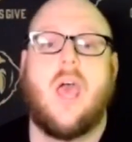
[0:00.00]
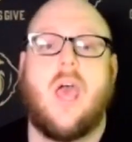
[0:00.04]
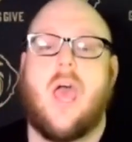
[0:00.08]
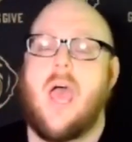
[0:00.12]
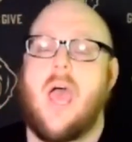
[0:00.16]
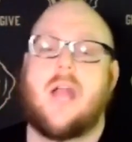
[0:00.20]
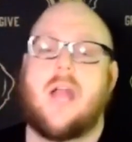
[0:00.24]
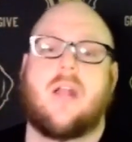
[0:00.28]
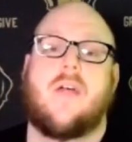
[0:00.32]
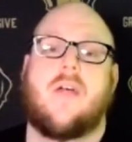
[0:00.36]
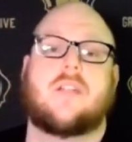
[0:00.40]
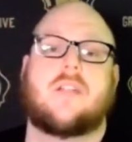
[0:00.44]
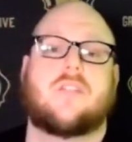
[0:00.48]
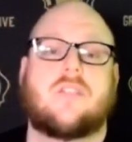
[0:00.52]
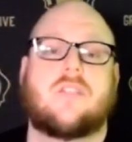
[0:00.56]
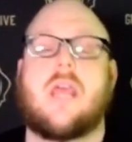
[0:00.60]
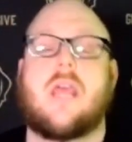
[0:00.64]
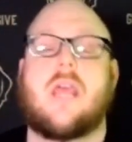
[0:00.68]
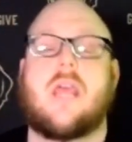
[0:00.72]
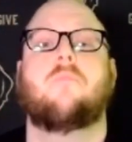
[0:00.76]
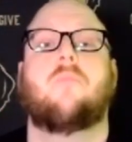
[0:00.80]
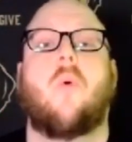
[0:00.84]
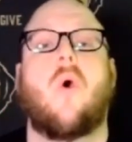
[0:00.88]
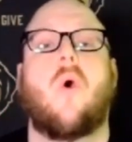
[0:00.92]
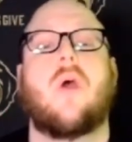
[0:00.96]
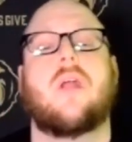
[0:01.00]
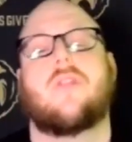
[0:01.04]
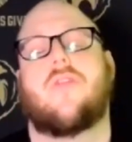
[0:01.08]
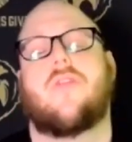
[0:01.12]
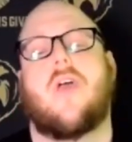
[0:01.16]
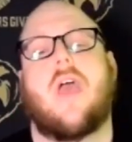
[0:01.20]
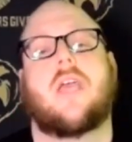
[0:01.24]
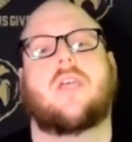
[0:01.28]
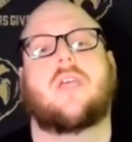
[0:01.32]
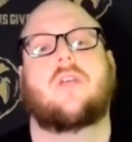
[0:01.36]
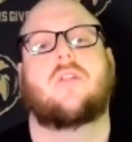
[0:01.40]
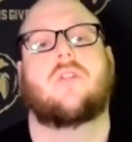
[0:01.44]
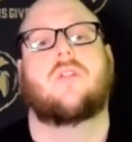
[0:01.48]
And to that same point,
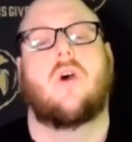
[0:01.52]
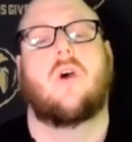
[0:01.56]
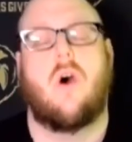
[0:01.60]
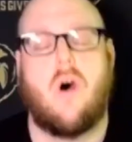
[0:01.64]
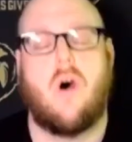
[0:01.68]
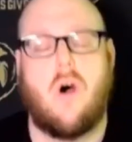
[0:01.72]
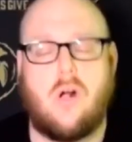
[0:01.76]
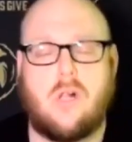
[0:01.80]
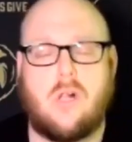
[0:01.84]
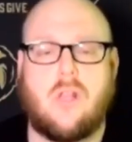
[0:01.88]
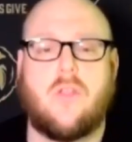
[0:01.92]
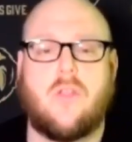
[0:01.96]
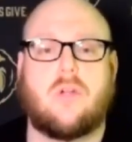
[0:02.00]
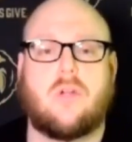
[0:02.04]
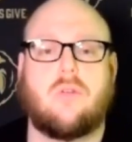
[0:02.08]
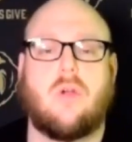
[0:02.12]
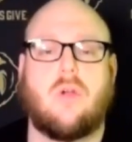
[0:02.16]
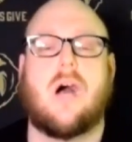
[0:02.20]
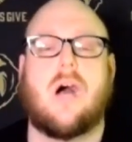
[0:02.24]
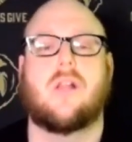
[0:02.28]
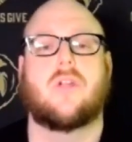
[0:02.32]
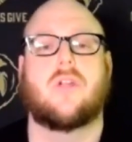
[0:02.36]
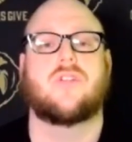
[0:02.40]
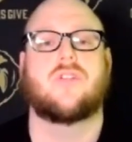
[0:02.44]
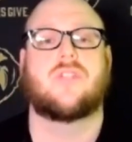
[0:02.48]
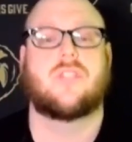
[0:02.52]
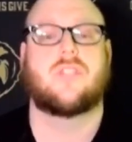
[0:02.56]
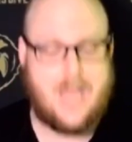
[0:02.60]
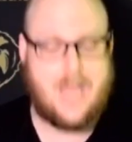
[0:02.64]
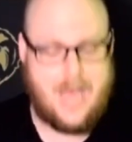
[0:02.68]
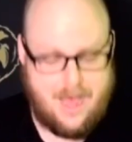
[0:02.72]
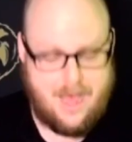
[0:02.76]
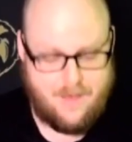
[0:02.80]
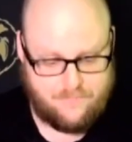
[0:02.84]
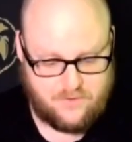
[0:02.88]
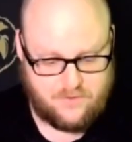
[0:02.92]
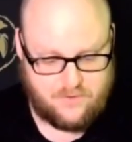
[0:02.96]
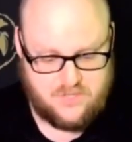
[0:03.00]
thank you to all of the Growlers
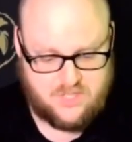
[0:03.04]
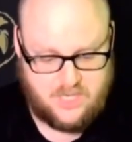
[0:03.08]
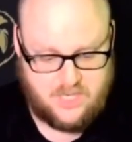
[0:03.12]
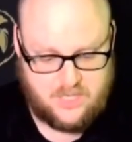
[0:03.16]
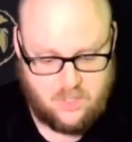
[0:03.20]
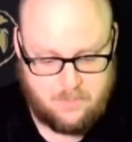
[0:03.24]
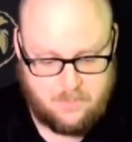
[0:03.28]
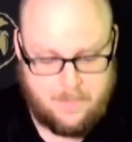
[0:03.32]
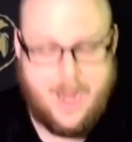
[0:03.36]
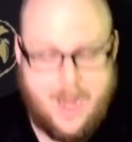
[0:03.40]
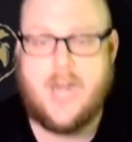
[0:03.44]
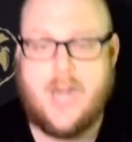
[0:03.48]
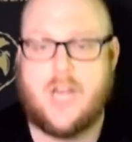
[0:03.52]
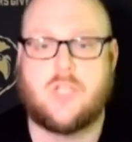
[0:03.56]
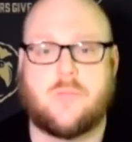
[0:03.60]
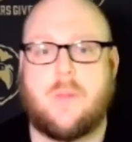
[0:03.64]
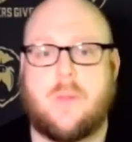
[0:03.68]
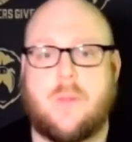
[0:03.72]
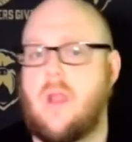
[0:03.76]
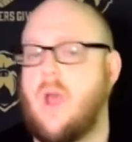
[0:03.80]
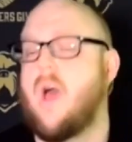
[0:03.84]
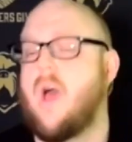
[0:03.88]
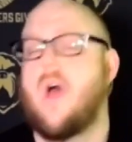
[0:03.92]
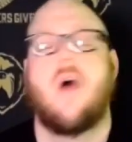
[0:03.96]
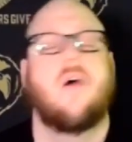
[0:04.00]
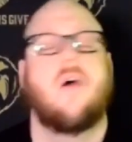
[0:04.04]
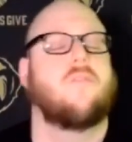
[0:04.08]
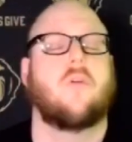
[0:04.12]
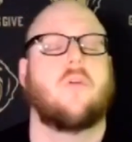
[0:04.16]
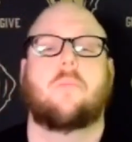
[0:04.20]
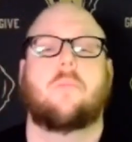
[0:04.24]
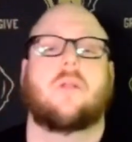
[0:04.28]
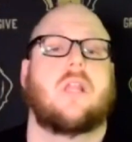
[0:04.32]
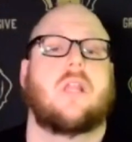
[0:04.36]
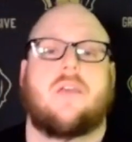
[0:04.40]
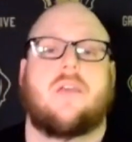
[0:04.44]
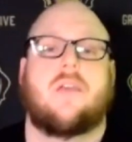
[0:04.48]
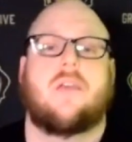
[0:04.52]
staff and senior management for
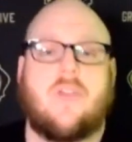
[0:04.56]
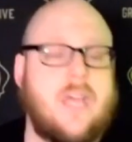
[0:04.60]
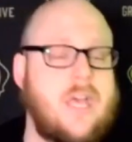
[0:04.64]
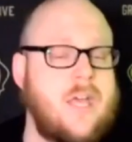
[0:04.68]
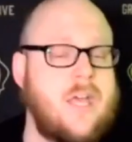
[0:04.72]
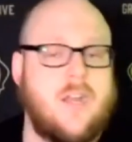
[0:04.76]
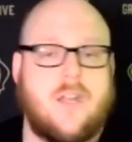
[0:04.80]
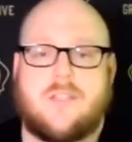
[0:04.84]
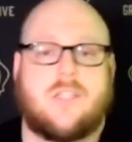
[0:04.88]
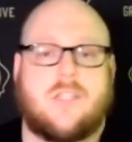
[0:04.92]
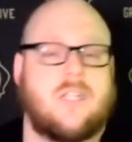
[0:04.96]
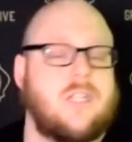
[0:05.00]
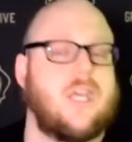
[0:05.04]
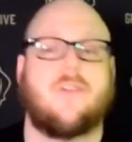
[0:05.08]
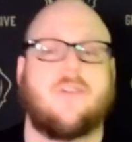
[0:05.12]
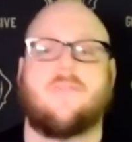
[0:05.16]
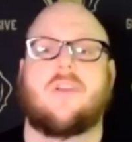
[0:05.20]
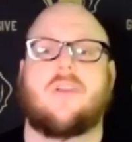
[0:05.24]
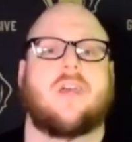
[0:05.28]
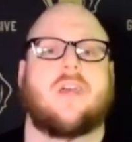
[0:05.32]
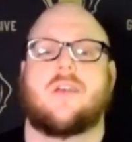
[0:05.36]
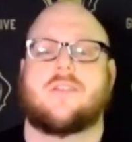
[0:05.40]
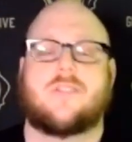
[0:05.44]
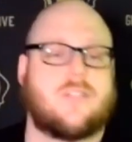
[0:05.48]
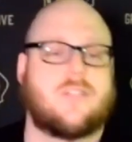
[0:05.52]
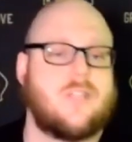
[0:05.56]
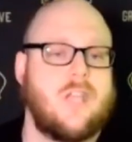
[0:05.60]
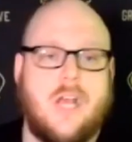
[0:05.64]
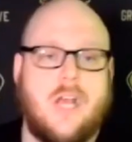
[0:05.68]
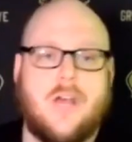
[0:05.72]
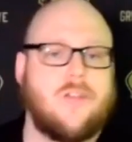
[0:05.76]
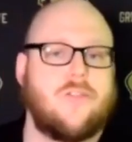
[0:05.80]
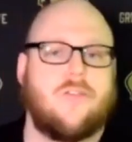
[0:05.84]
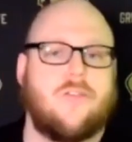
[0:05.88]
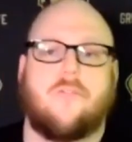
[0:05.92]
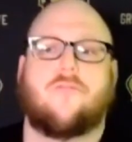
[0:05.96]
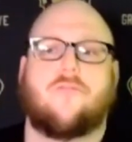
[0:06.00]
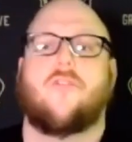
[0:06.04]
believing in us and giving us
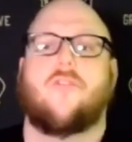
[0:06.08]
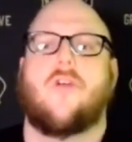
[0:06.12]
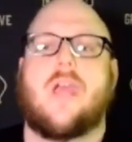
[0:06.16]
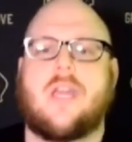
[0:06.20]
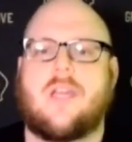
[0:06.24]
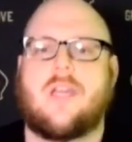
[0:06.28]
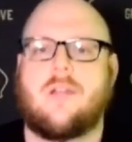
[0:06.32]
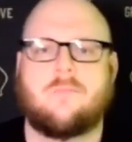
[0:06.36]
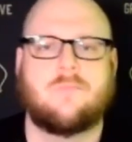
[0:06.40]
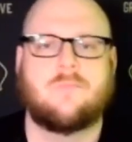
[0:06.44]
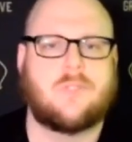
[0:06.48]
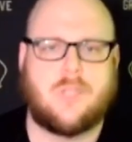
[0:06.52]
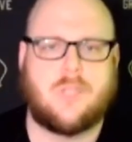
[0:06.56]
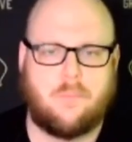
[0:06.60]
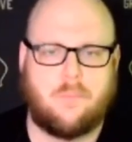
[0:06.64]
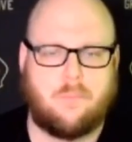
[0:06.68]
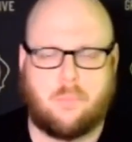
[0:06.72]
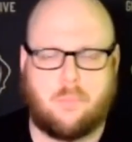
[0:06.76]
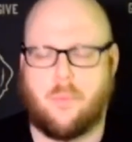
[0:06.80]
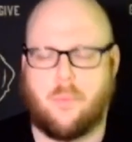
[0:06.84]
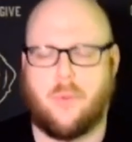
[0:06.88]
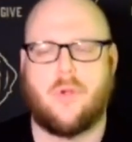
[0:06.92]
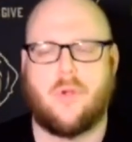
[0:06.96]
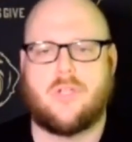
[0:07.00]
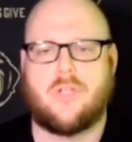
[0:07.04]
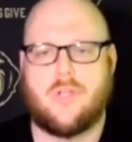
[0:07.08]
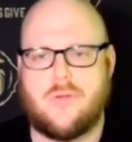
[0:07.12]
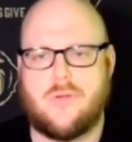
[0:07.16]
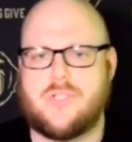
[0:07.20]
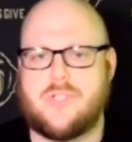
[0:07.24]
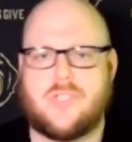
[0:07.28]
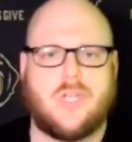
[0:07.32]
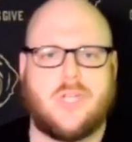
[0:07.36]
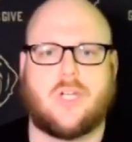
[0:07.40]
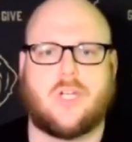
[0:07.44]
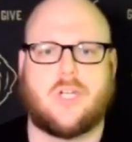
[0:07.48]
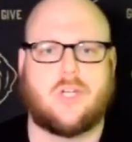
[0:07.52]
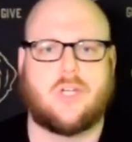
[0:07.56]
the freedom to
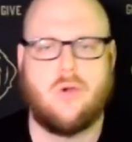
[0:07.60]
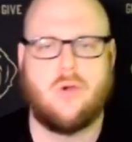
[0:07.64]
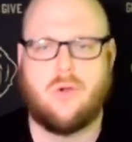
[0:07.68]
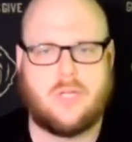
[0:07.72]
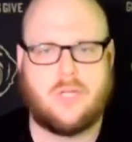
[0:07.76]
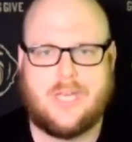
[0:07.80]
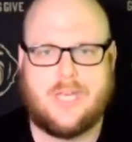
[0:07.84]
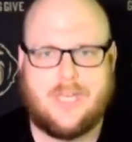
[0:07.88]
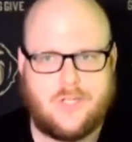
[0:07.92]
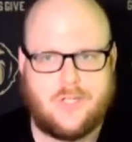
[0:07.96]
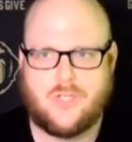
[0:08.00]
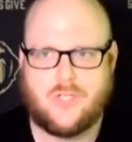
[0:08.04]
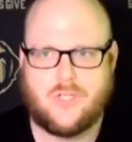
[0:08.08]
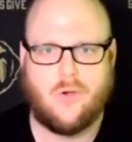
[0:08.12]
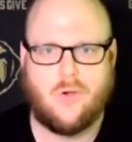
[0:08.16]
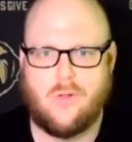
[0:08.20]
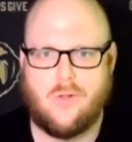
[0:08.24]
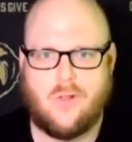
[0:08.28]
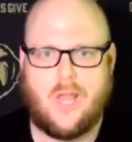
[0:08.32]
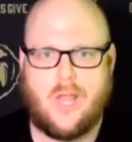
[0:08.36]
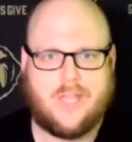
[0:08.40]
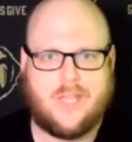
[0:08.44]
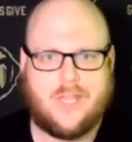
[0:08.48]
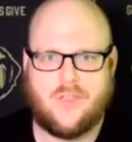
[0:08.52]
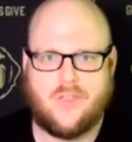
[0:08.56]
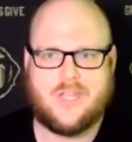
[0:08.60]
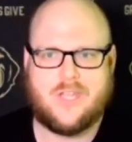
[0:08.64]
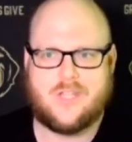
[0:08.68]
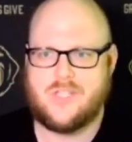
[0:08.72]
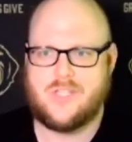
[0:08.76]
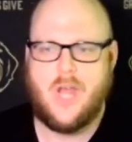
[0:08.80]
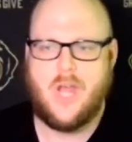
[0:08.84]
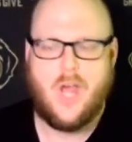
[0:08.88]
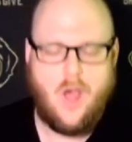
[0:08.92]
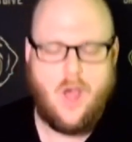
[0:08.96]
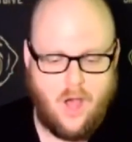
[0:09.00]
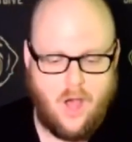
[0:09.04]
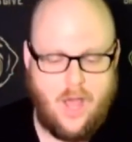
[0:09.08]
produce a kooky show like this
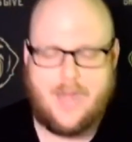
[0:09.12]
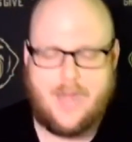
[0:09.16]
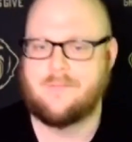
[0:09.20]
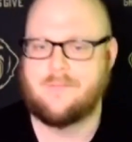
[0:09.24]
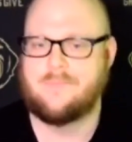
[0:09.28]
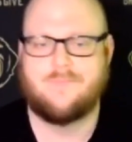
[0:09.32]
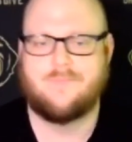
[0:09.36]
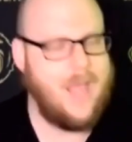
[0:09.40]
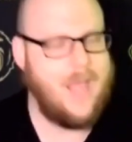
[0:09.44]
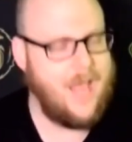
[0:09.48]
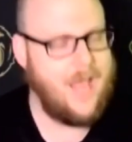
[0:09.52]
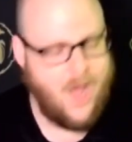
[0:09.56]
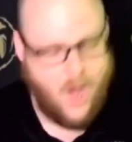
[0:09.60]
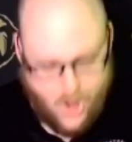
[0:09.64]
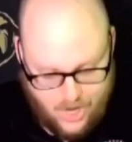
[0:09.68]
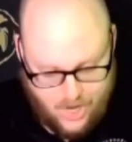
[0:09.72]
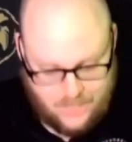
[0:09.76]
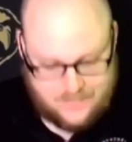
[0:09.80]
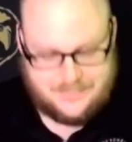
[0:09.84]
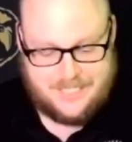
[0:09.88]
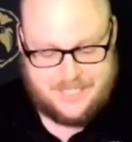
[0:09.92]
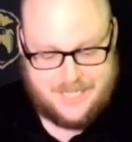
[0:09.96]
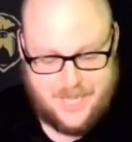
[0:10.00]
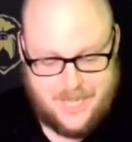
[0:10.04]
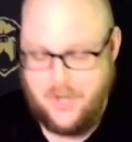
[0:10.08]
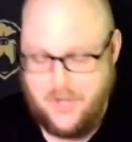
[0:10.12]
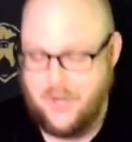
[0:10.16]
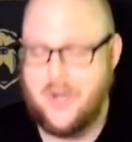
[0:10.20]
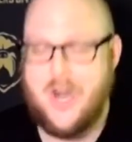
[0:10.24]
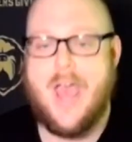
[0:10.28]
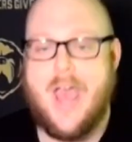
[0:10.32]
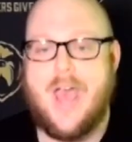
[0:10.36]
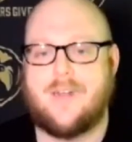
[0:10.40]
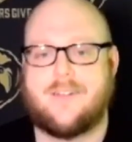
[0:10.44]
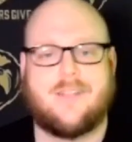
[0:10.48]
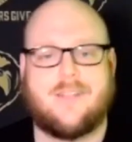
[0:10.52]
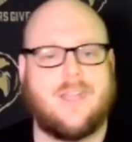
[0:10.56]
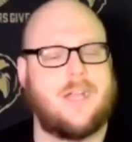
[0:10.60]
and on the
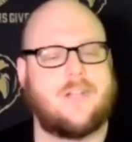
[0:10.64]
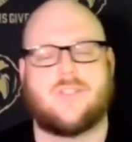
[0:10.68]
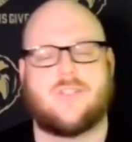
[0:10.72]
internet.